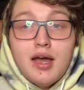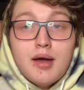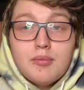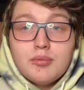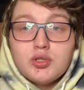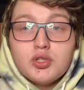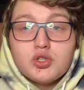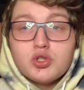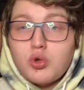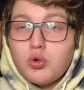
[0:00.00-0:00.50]

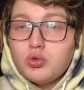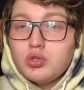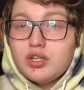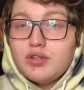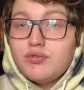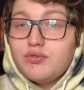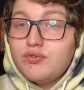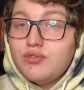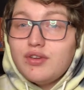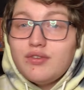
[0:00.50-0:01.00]
but there's only
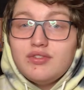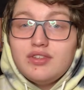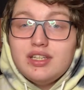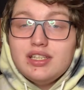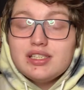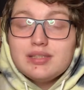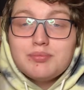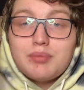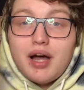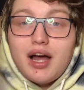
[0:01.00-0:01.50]
50
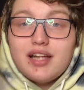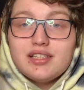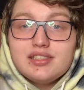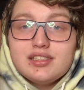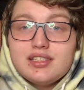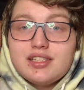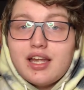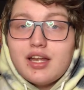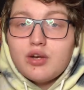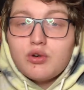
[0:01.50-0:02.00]
spots
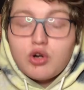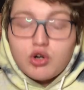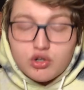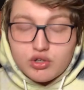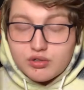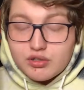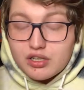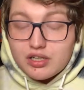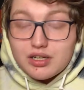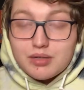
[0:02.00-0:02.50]
that
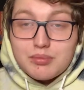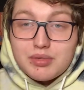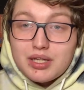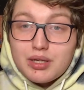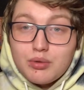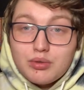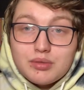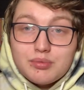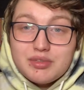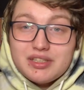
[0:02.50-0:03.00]
are going to be
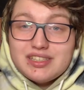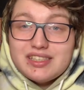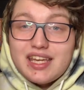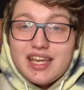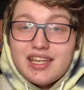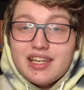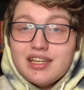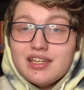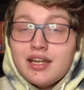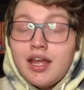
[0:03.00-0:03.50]
able to be
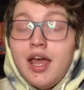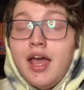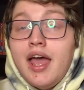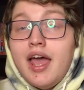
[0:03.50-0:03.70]
taken,